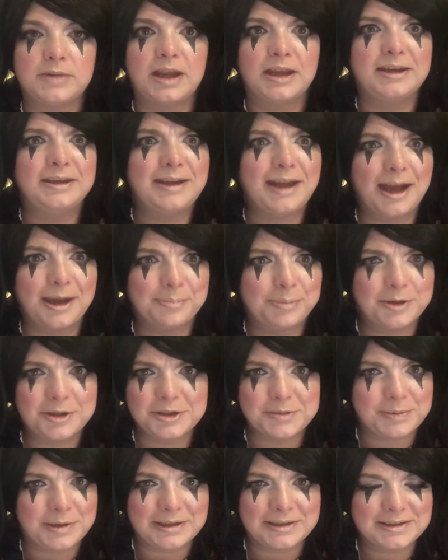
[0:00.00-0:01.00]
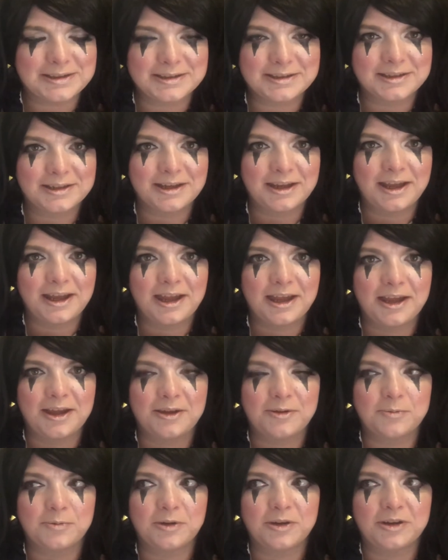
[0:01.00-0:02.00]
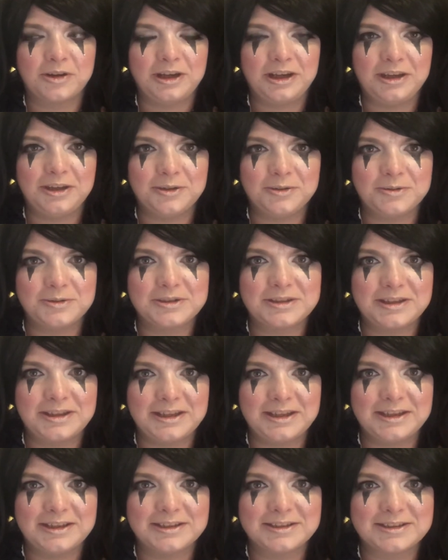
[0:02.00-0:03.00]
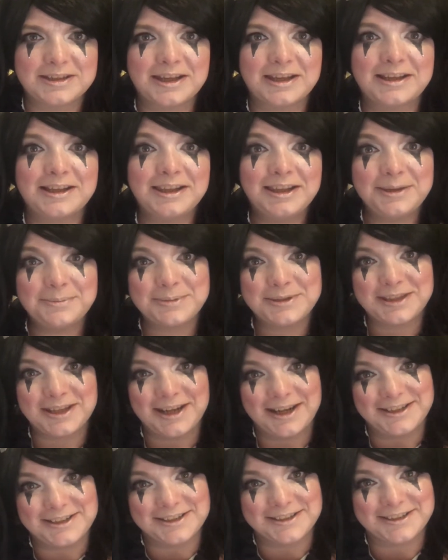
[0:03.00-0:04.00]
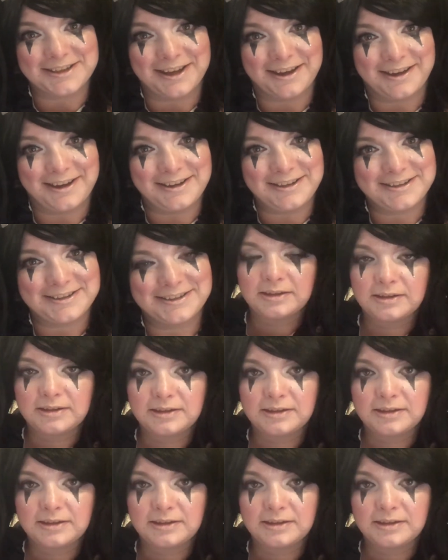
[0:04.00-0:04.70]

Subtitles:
not push pins. We're going to use these clips that I just got,